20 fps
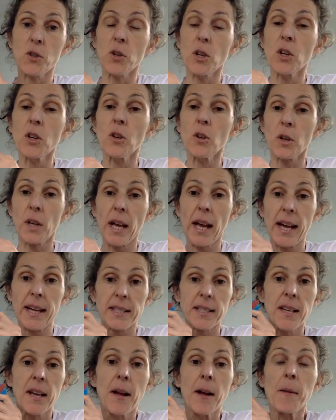You can look
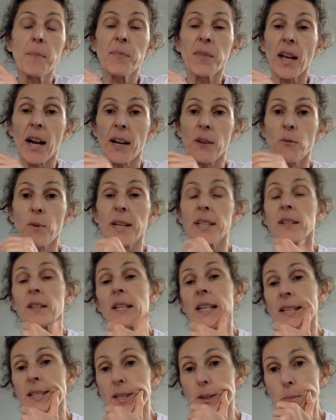at, I read a
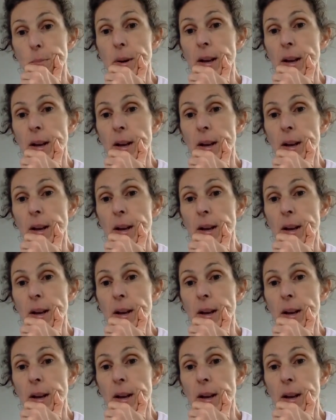lesson